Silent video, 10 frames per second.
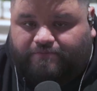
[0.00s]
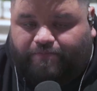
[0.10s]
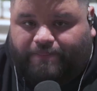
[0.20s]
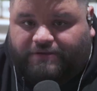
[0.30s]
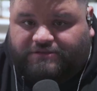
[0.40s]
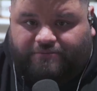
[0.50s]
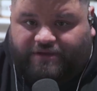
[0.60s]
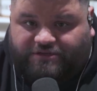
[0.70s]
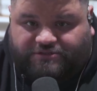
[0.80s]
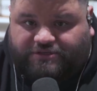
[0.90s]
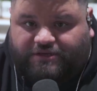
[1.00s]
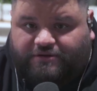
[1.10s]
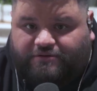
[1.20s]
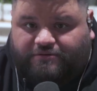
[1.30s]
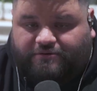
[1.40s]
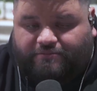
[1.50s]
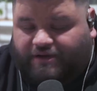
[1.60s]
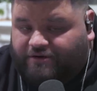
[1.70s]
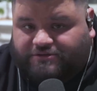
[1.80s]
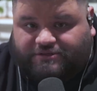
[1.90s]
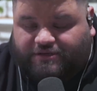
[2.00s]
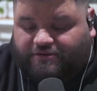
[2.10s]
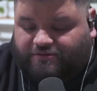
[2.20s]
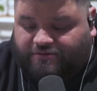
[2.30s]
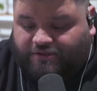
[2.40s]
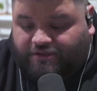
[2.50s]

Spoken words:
Is it a major scale or minor scale?